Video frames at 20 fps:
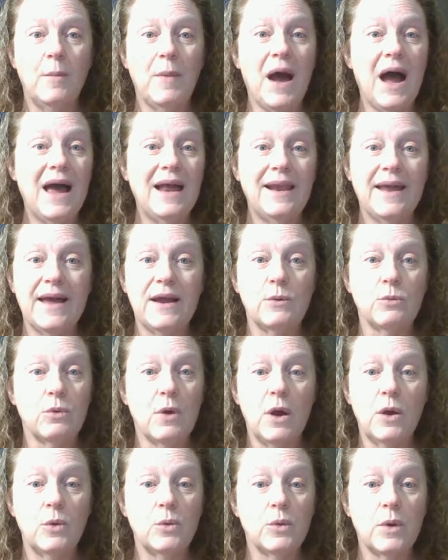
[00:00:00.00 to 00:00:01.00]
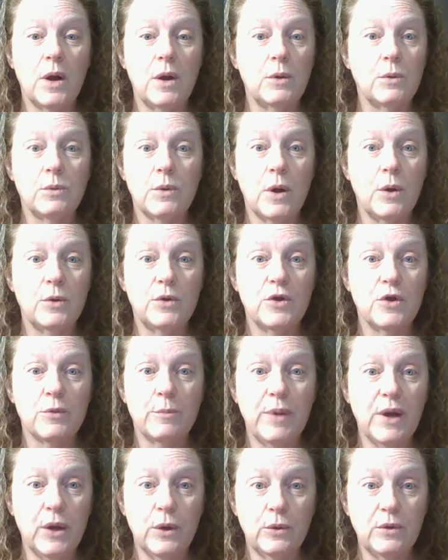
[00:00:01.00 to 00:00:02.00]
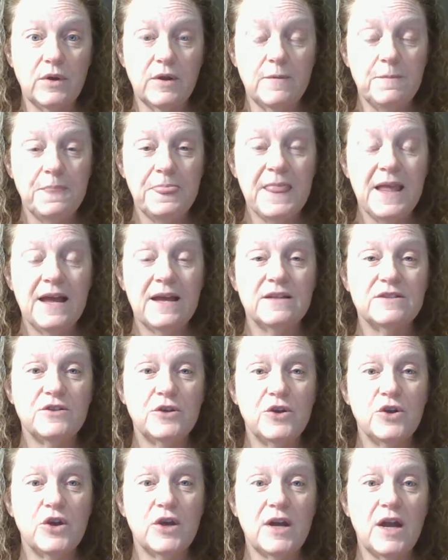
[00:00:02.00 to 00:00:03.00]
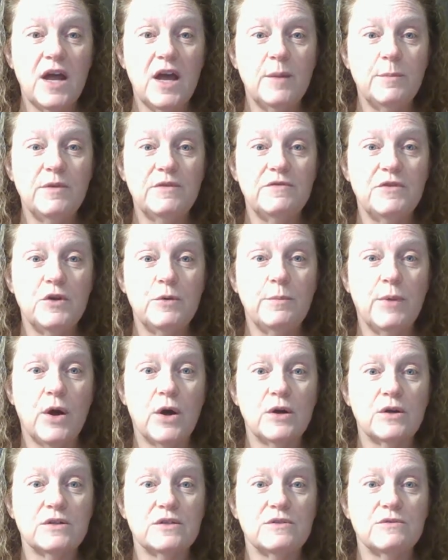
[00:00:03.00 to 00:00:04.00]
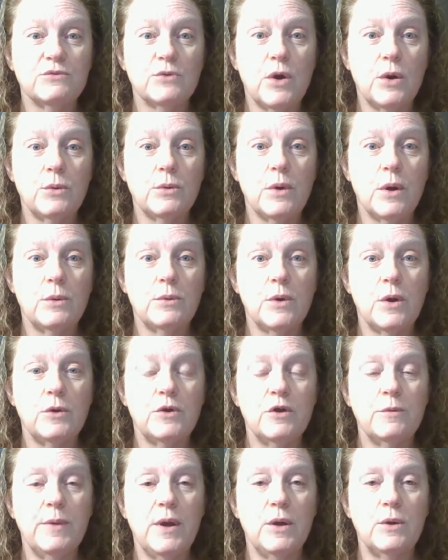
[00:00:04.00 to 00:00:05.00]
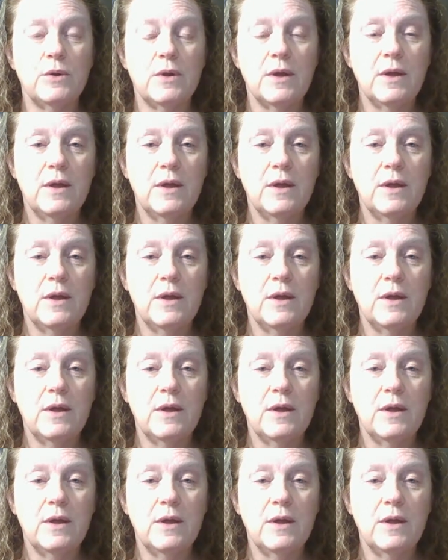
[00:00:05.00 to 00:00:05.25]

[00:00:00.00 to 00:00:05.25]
I like Row, Row, Row Your Boat. And so you're going to hum a few bars of Row, Row, Row Your Boat.